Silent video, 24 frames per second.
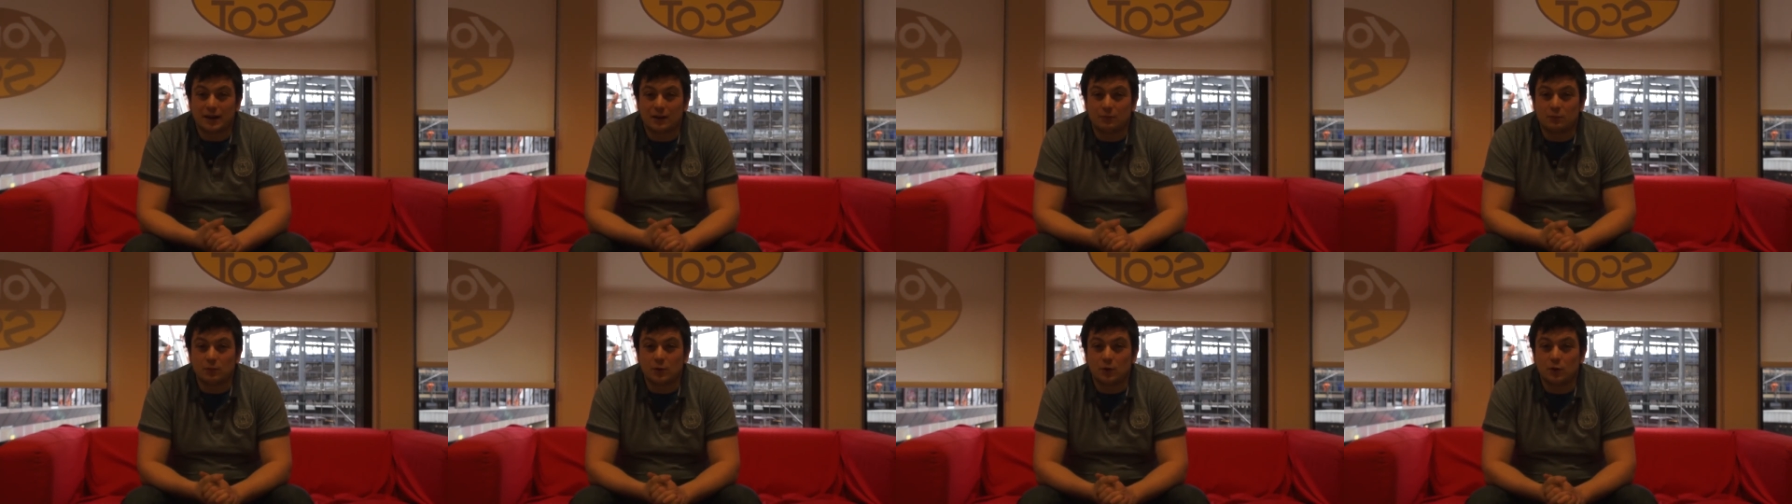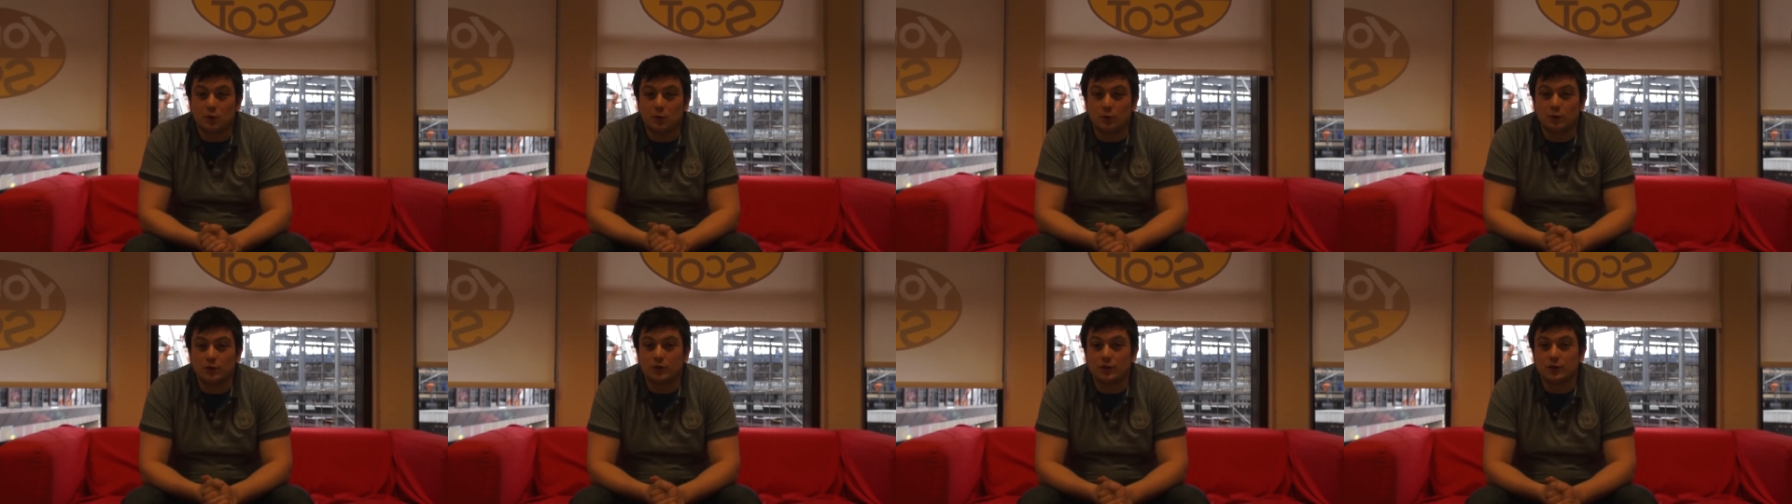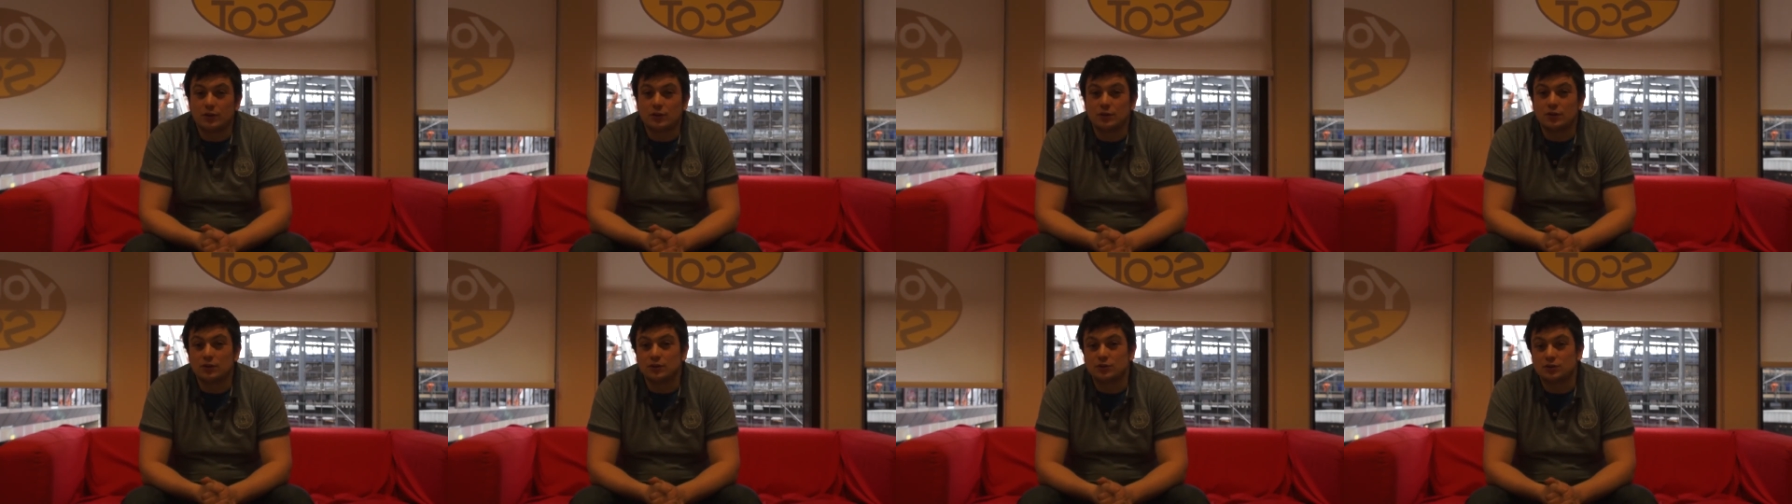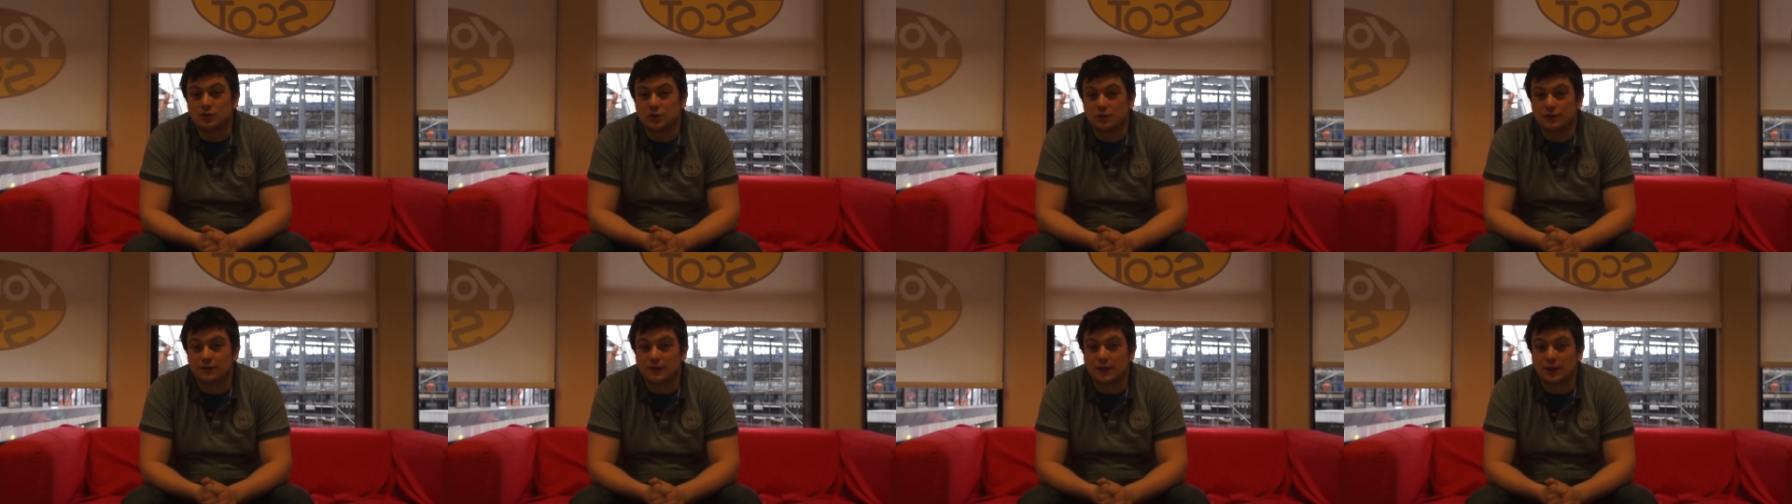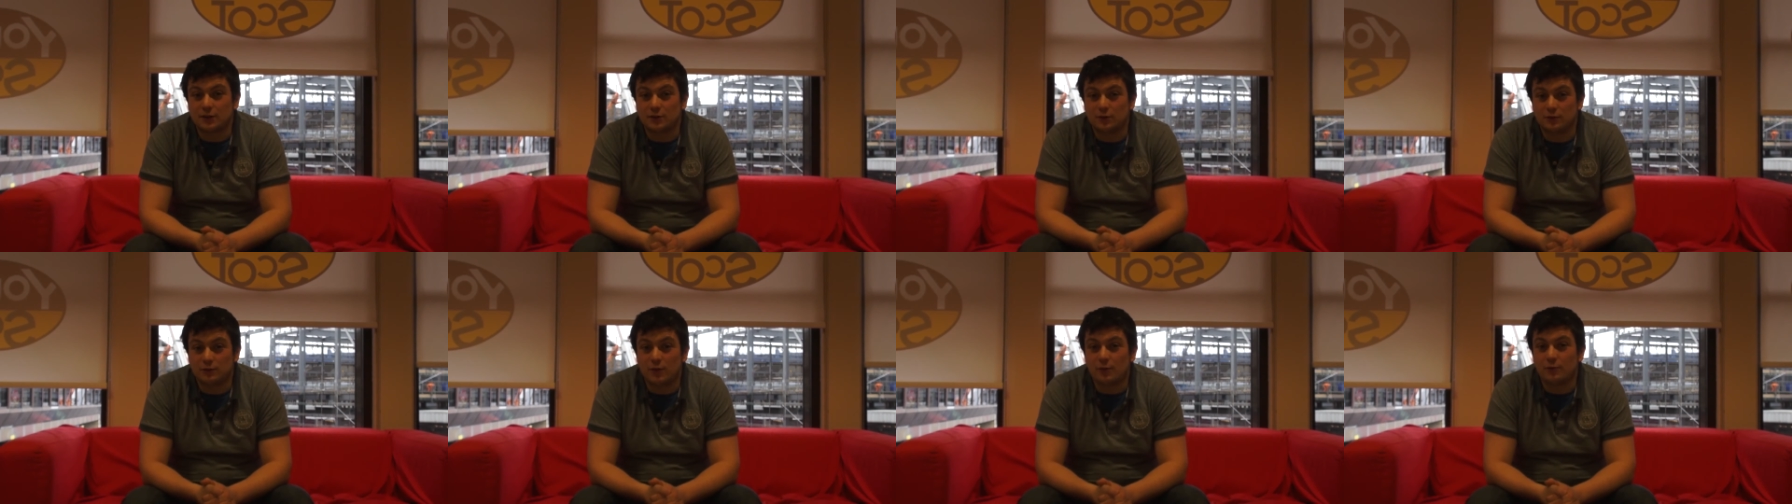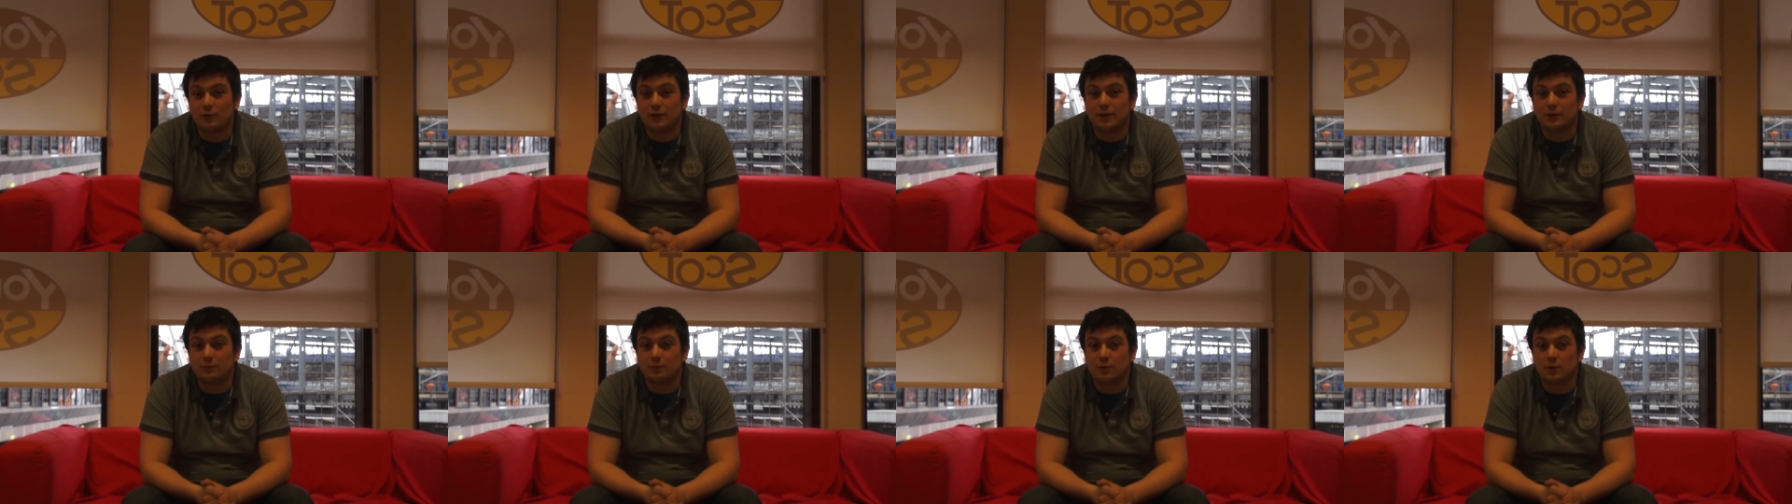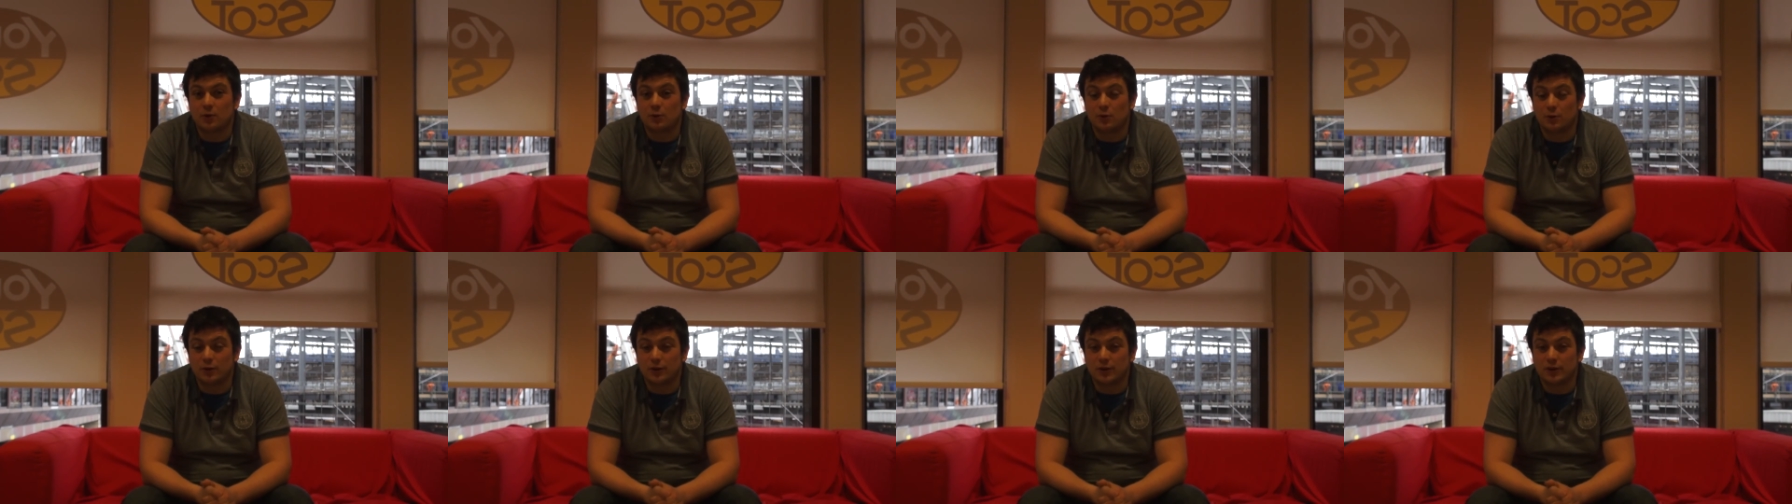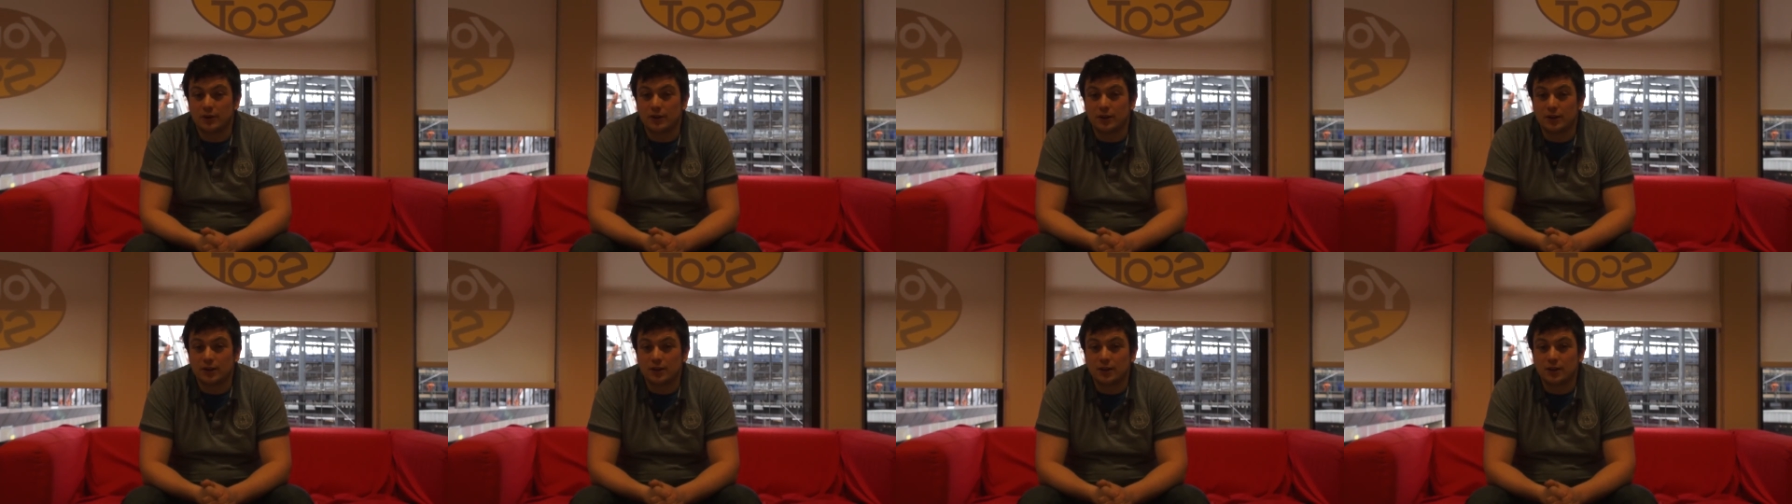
and record the stuff that you've already recorded.